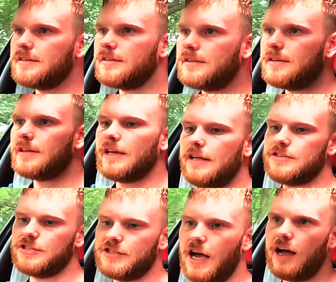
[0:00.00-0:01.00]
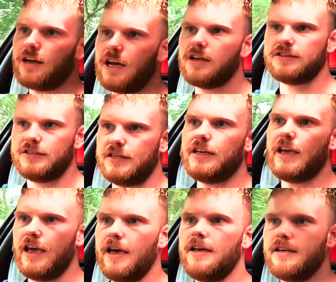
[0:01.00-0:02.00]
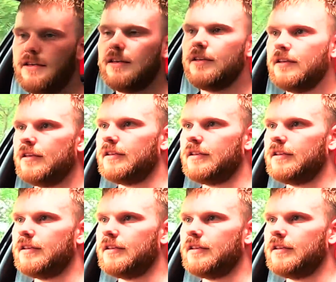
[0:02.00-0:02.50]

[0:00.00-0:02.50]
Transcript: Is it? Oh, okay. So it lets you walk. Yeah. Oh, that's sick.